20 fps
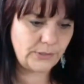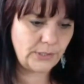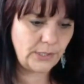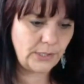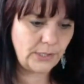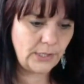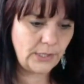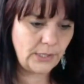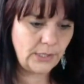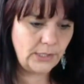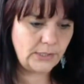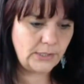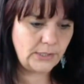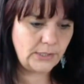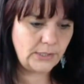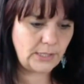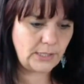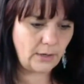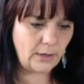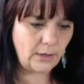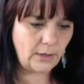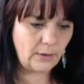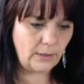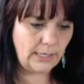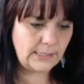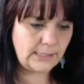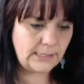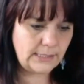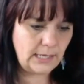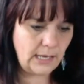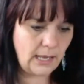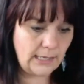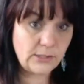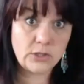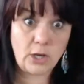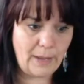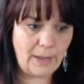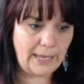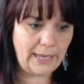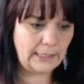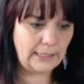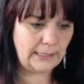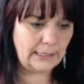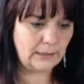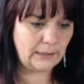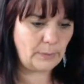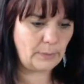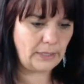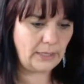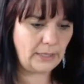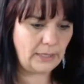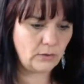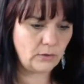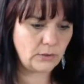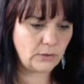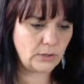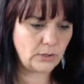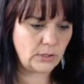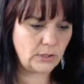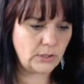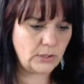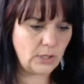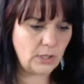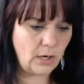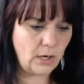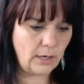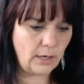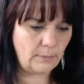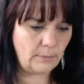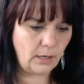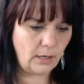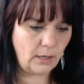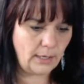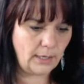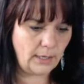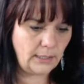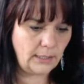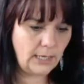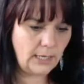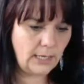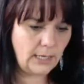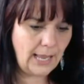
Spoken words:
So let's just go back a little bit onto the timeline